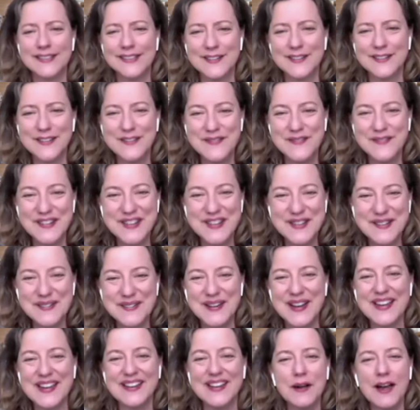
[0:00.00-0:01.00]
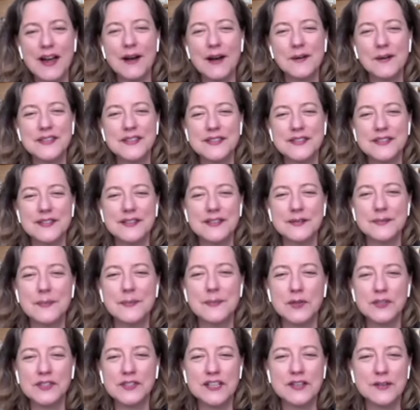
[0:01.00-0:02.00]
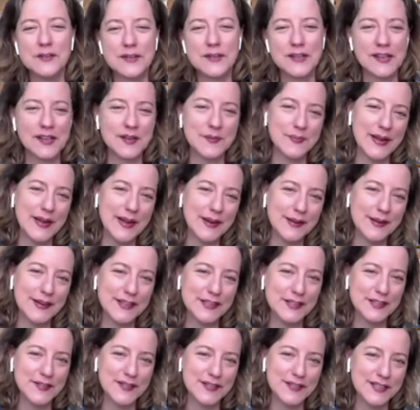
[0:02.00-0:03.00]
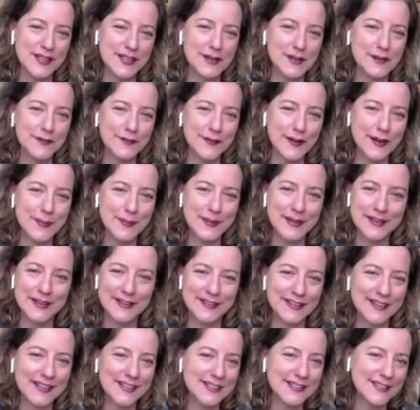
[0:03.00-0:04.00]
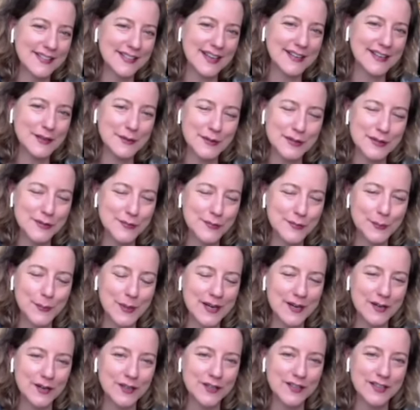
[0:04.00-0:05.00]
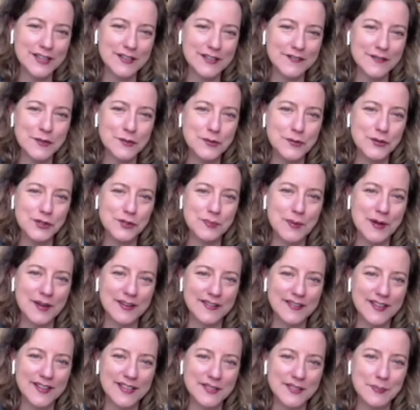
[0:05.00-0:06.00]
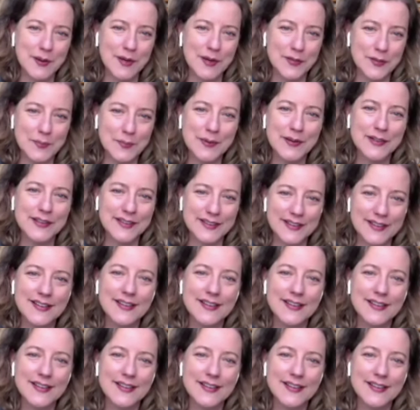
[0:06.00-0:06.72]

Good for you. And how is the multi unit comparing to the single family? Or at least I know it's way early if you just bought it last month, but